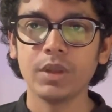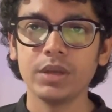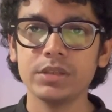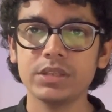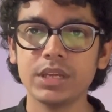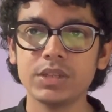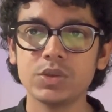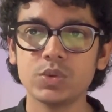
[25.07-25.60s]

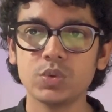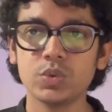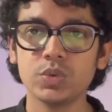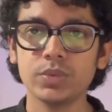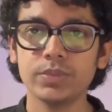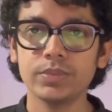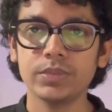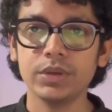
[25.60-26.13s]
just to
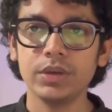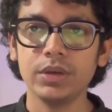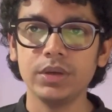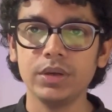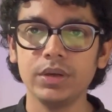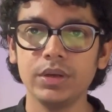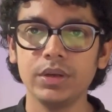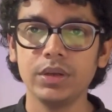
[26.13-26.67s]

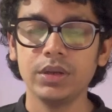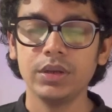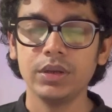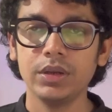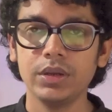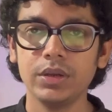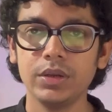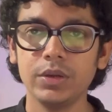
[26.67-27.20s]

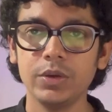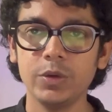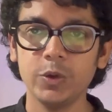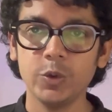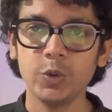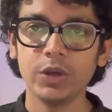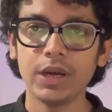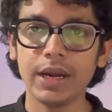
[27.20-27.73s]

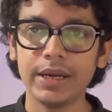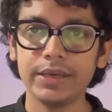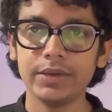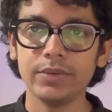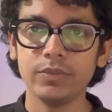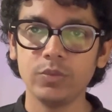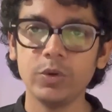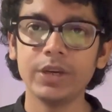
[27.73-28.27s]
look at
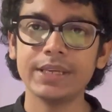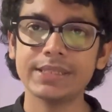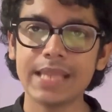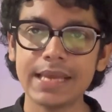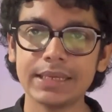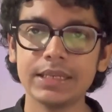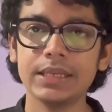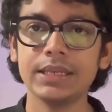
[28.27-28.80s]
what
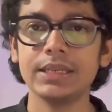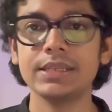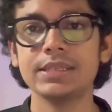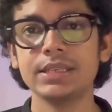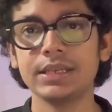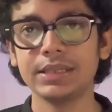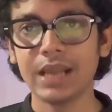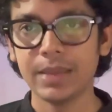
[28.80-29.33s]
exactly is
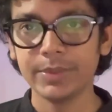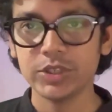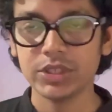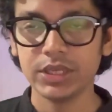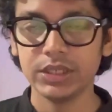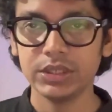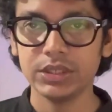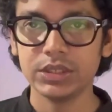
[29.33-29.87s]
climate
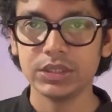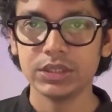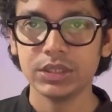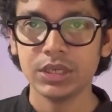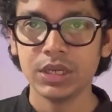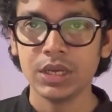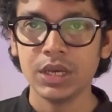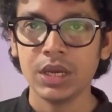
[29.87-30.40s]
change
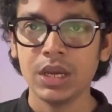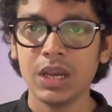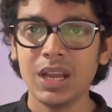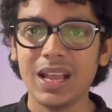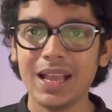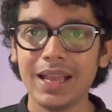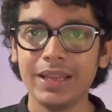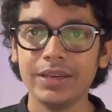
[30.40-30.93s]

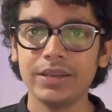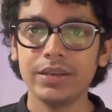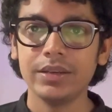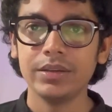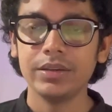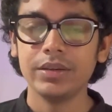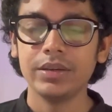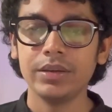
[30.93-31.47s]
and
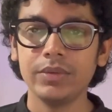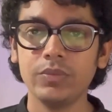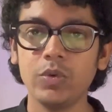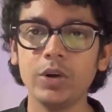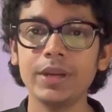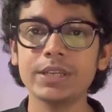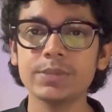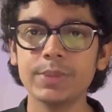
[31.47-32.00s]

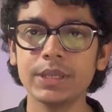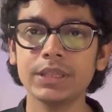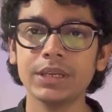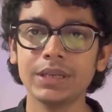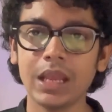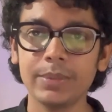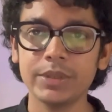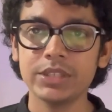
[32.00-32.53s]
what has been the
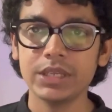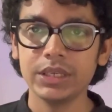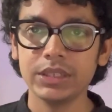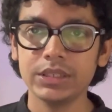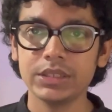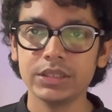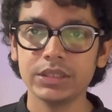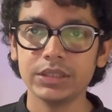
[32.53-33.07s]
climate
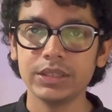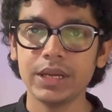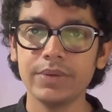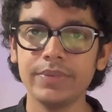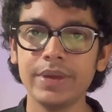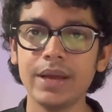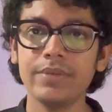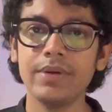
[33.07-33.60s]
change that
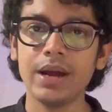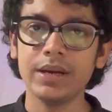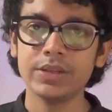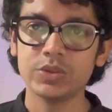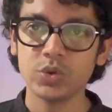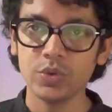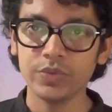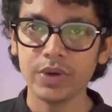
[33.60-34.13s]
we have had
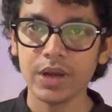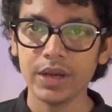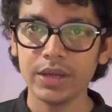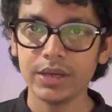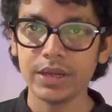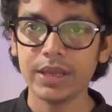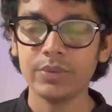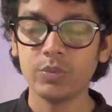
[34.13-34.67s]
so far,
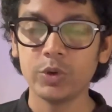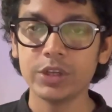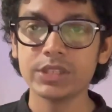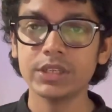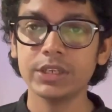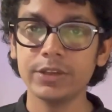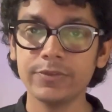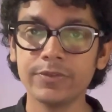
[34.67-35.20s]
and what is the
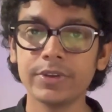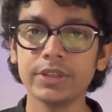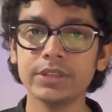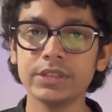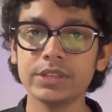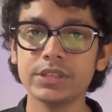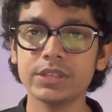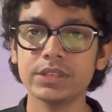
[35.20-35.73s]

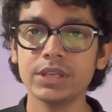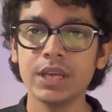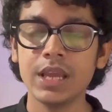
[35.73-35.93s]
difference